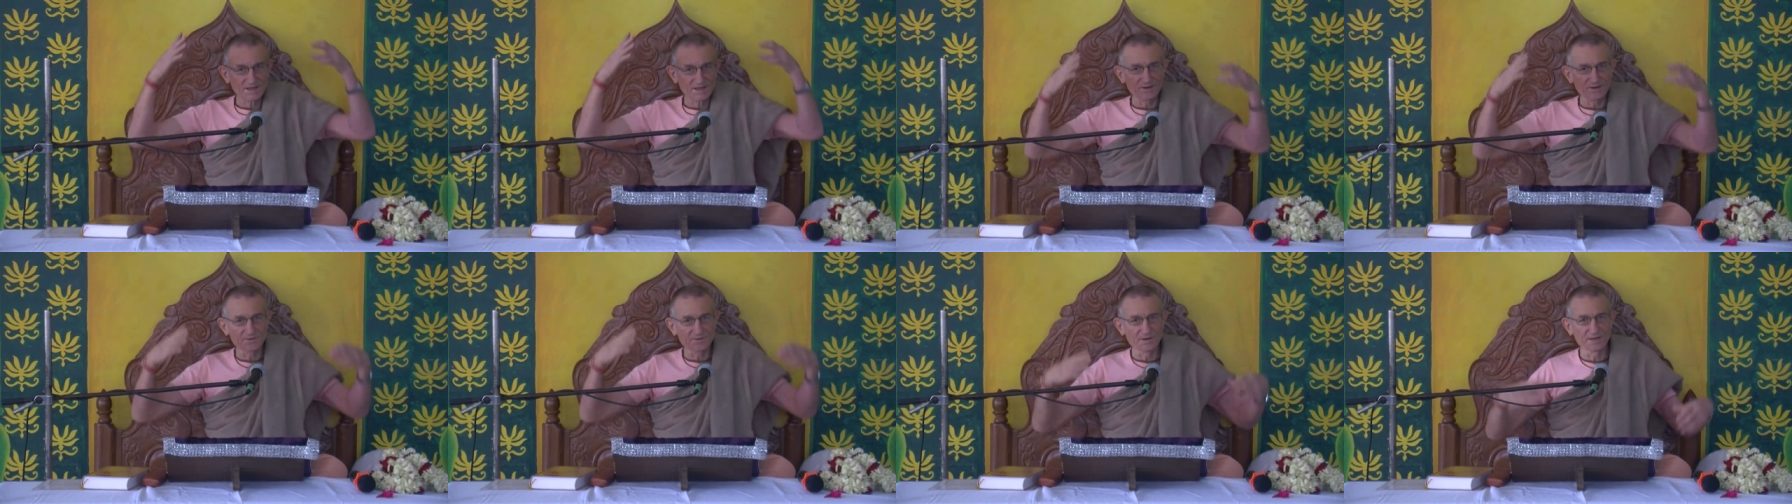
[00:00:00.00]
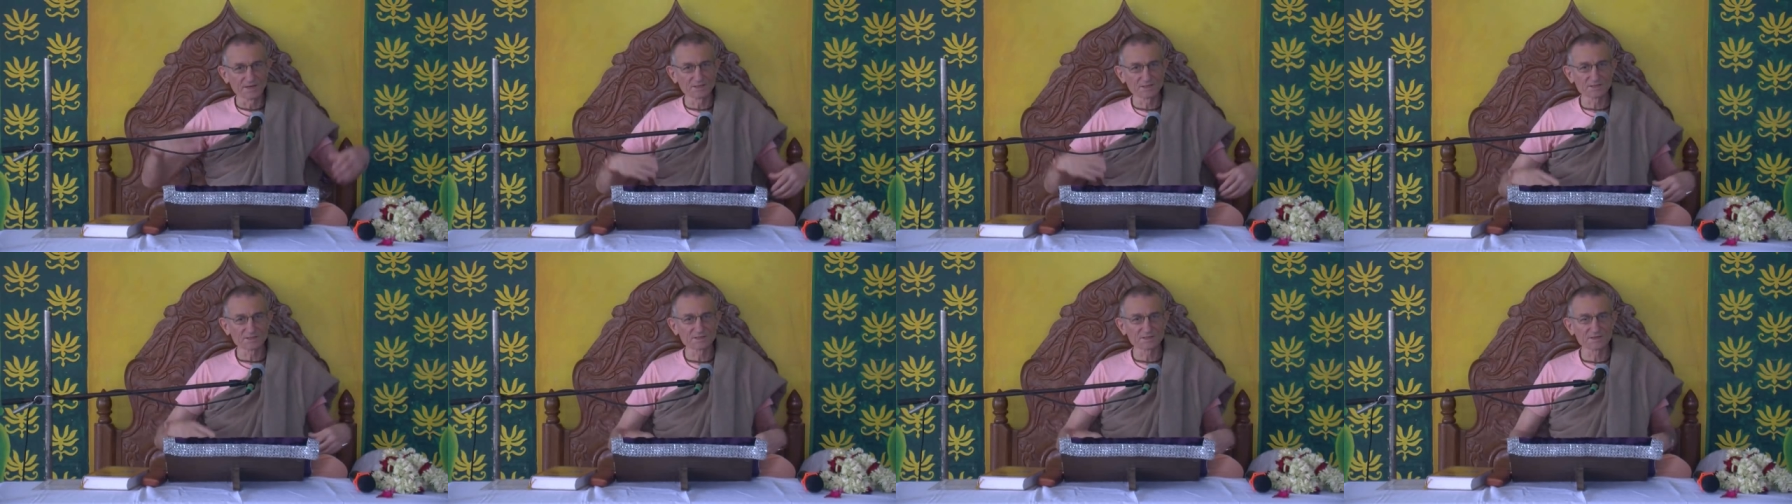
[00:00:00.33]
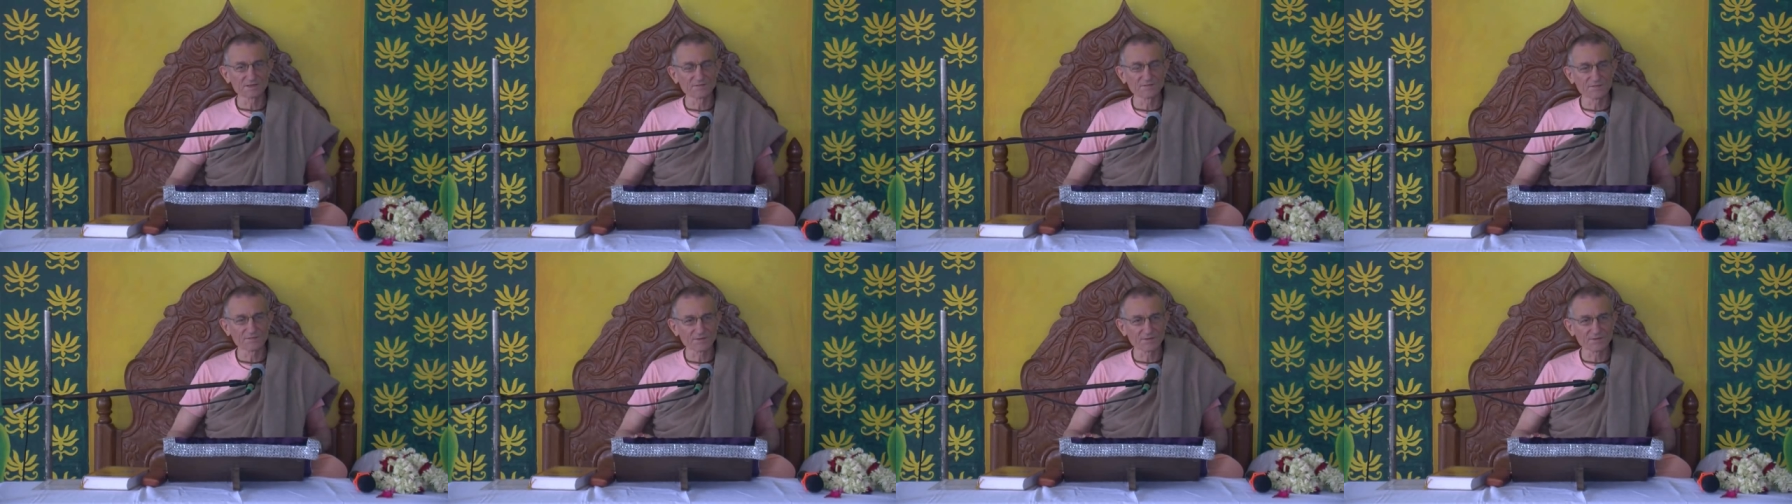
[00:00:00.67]

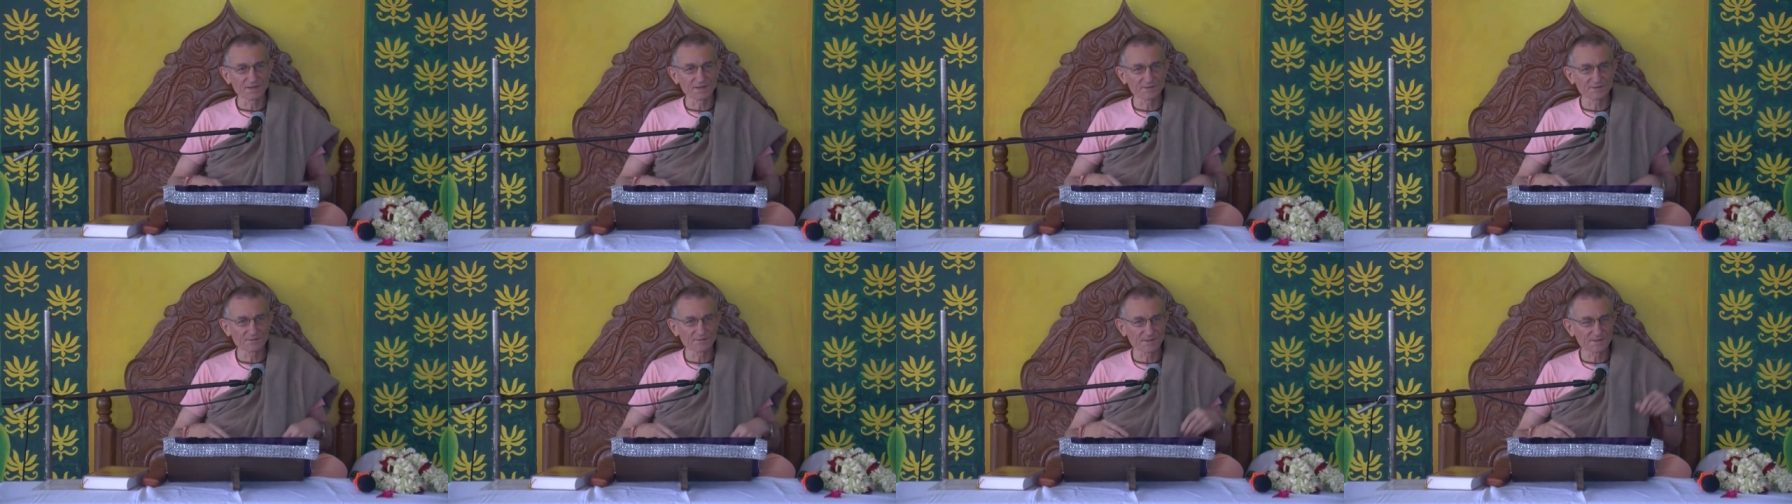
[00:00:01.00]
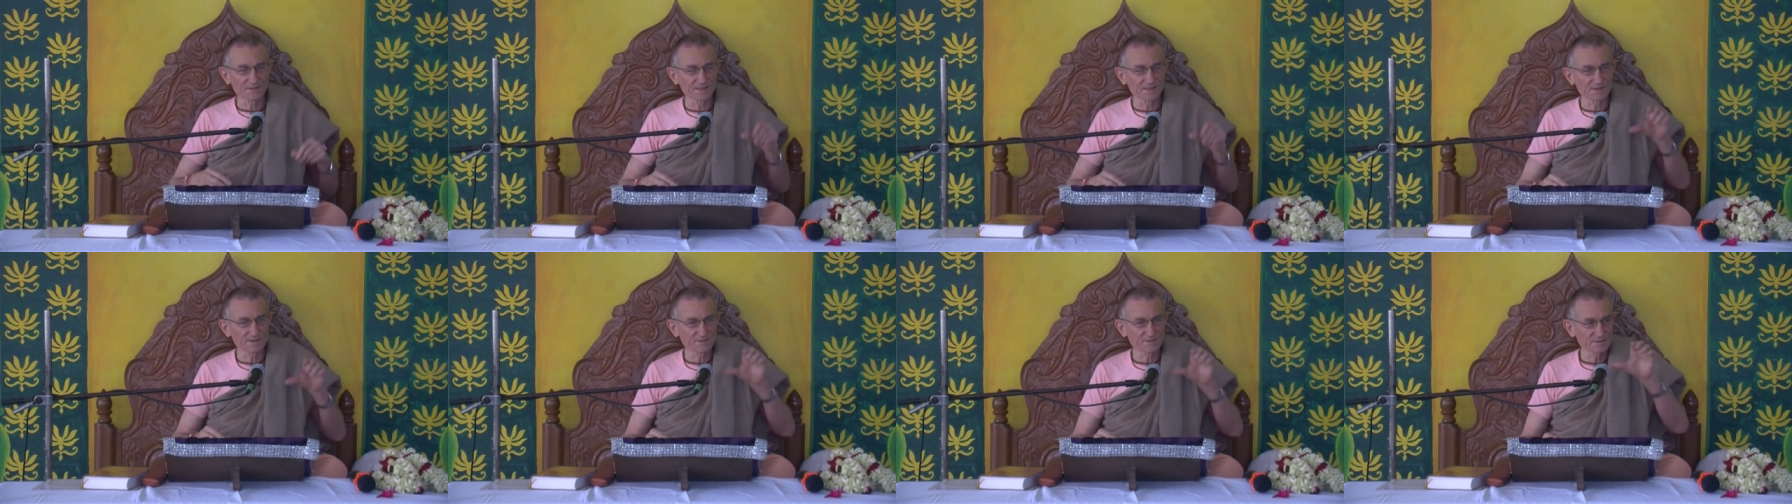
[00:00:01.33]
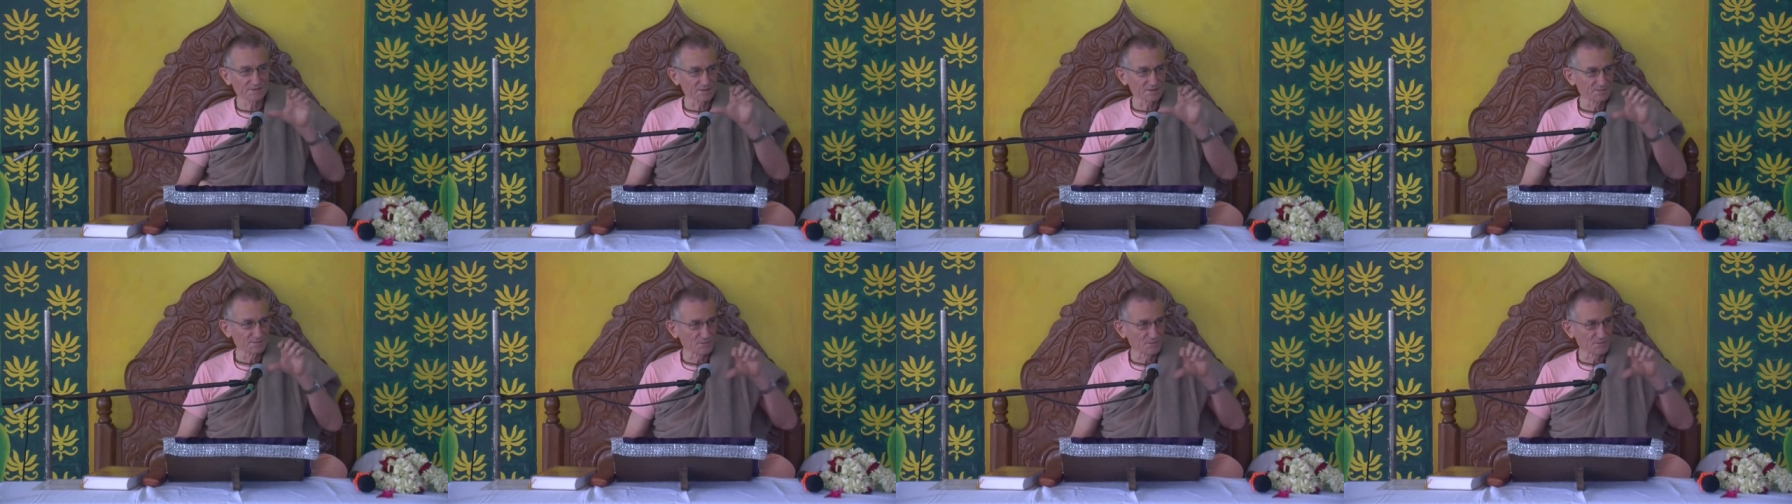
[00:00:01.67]
decoration in front with
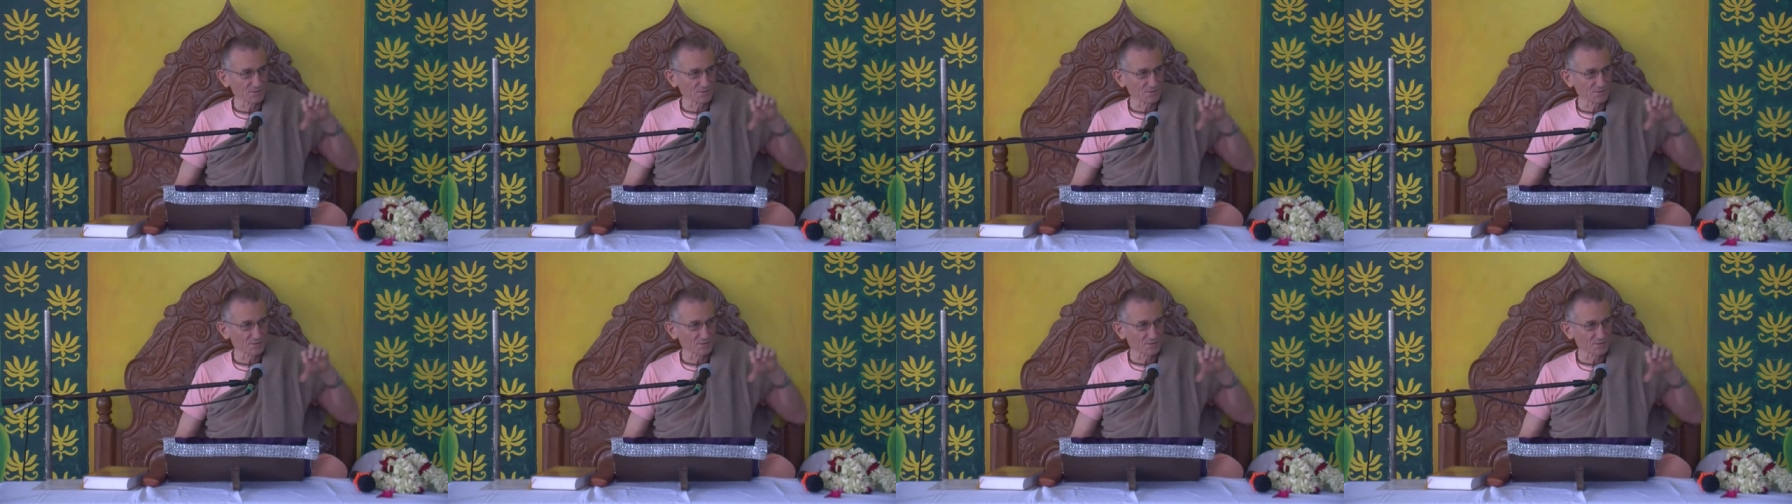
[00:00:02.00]
generally some